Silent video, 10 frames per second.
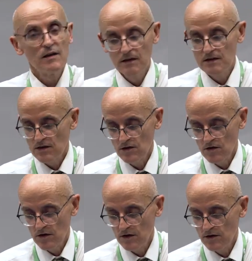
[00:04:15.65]
in his
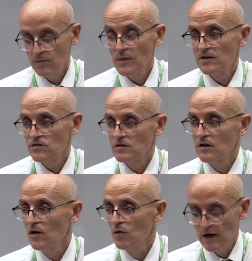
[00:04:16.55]
honour on the Masters in
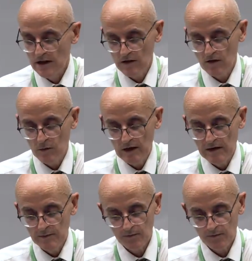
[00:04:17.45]
Global Health as well.